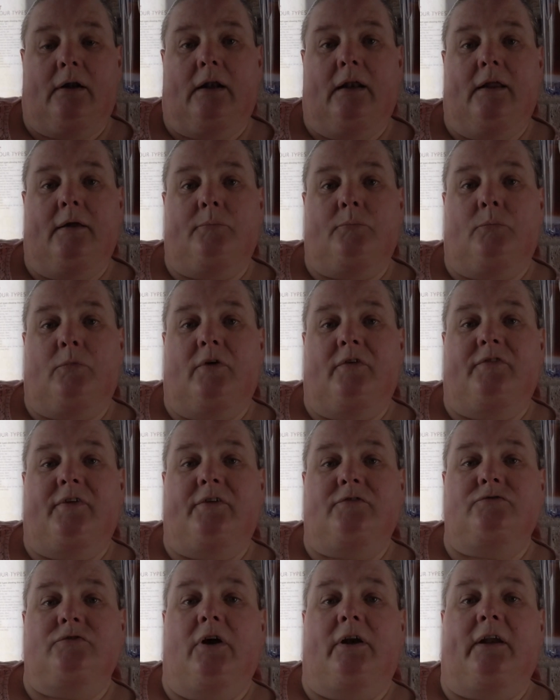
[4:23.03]
clip of
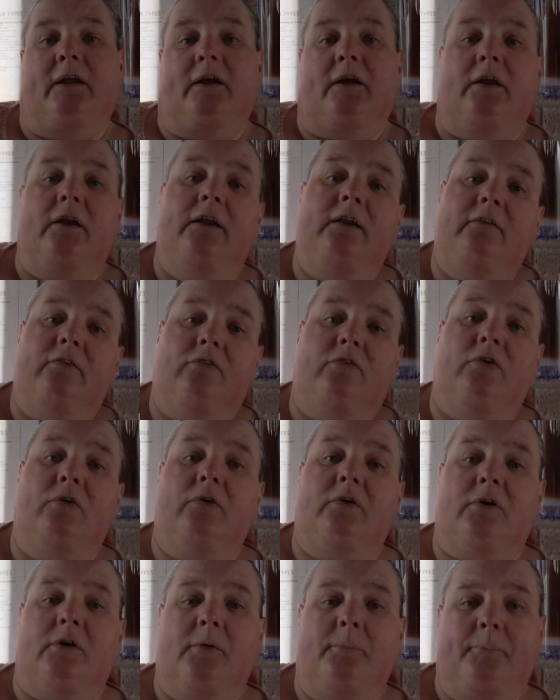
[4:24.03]
it running, and it
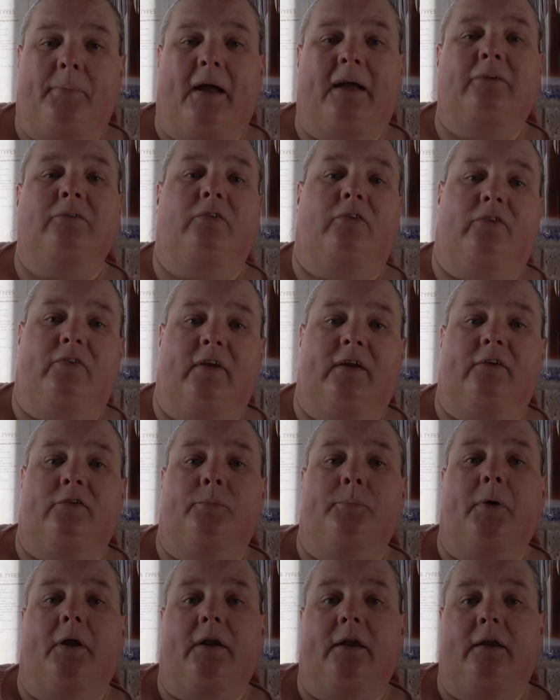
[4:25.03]
took about
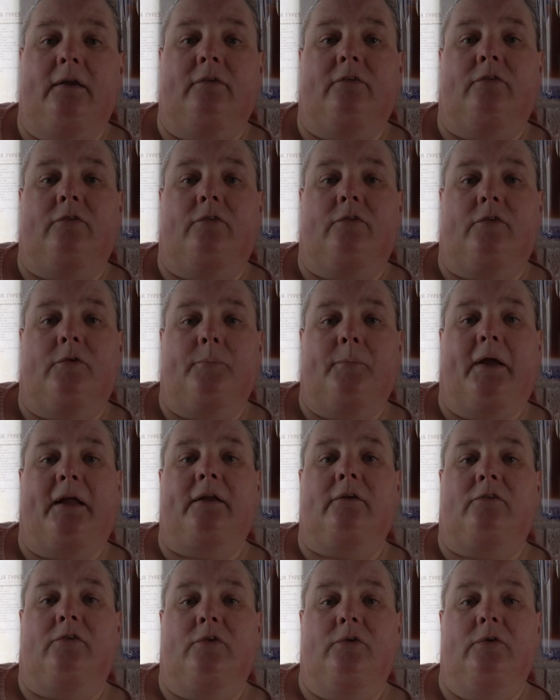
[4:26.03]
6 minutes to
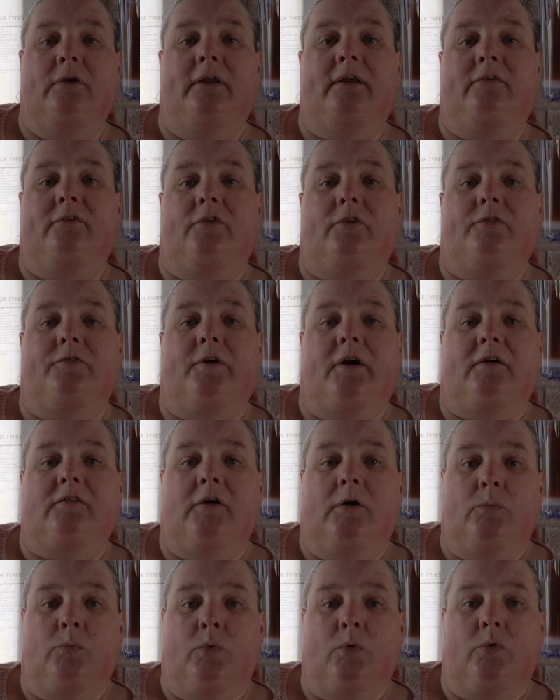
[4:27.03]
make 2 litres of
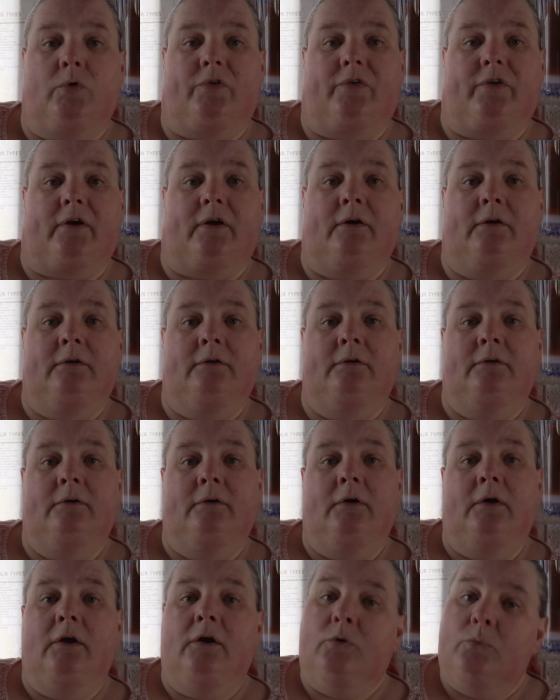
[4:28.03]
aero water,
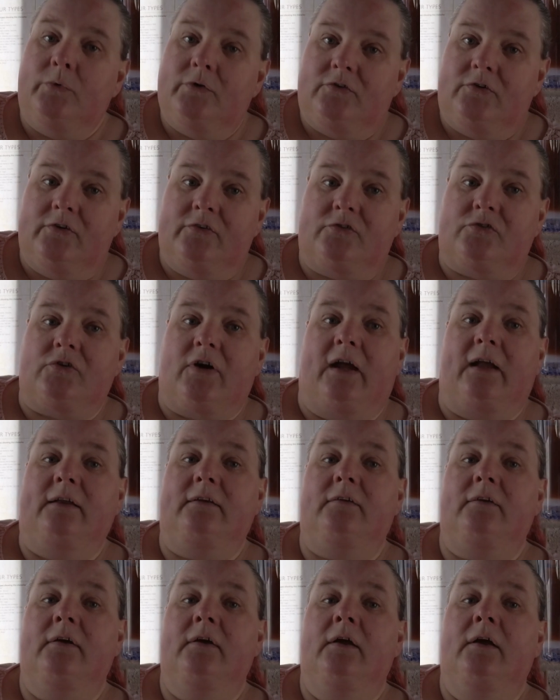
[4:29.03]
which is
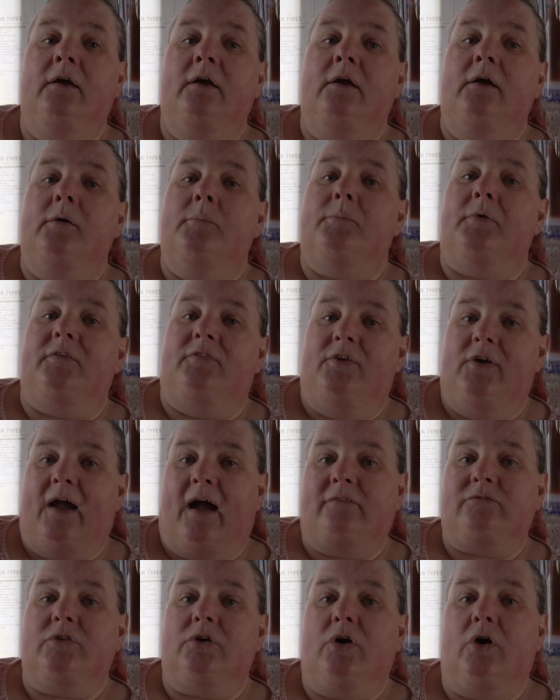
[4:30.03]
great, but if you
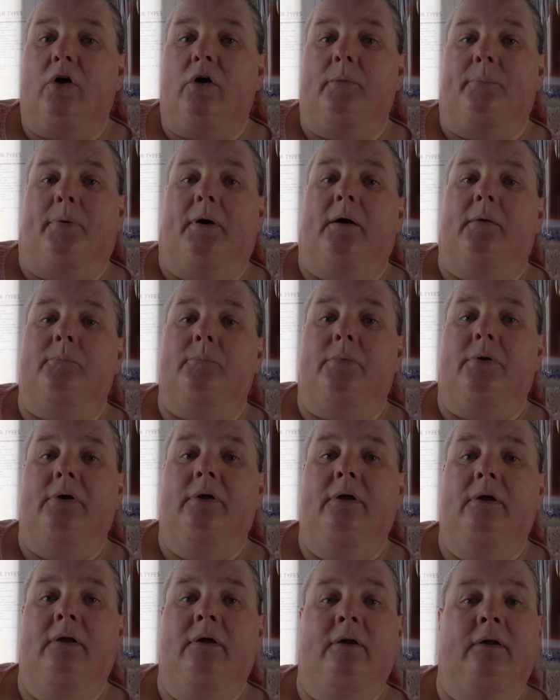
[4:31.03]
haven't got a pump,
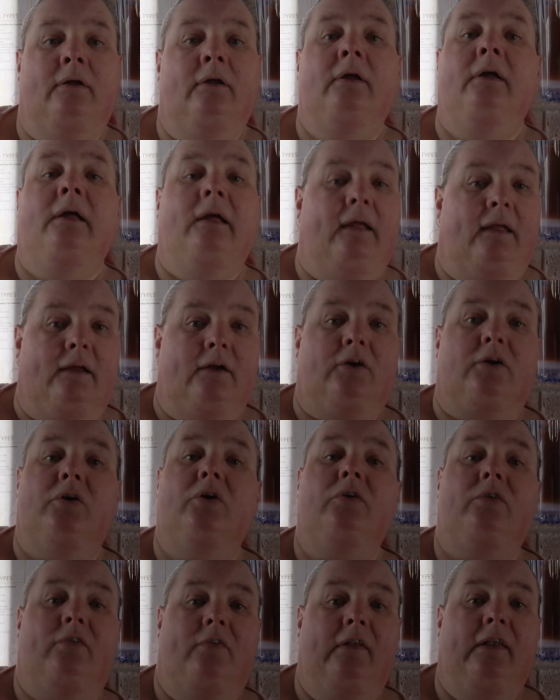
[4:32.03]
it
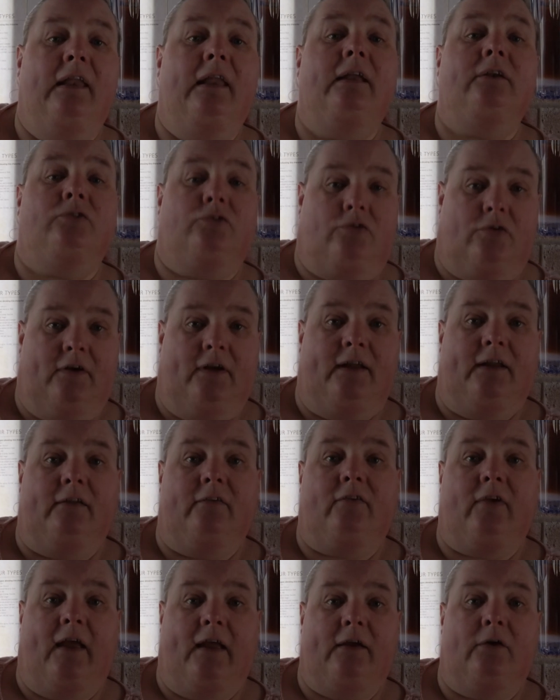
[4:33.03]
could literally
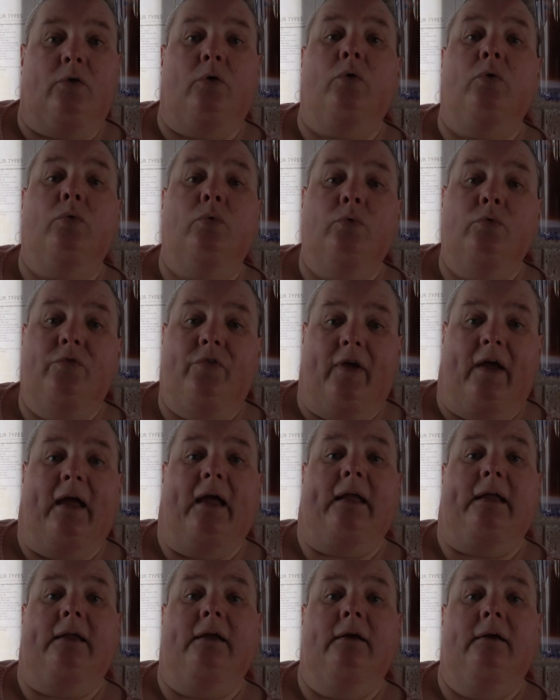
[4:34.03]
take all
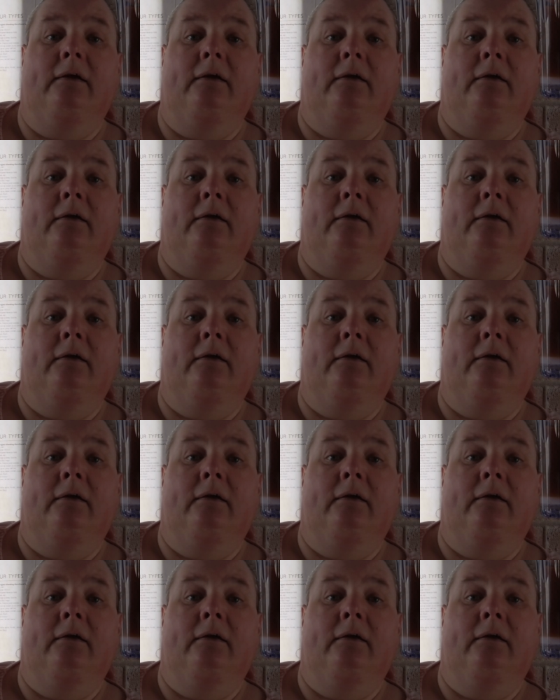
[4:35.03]
day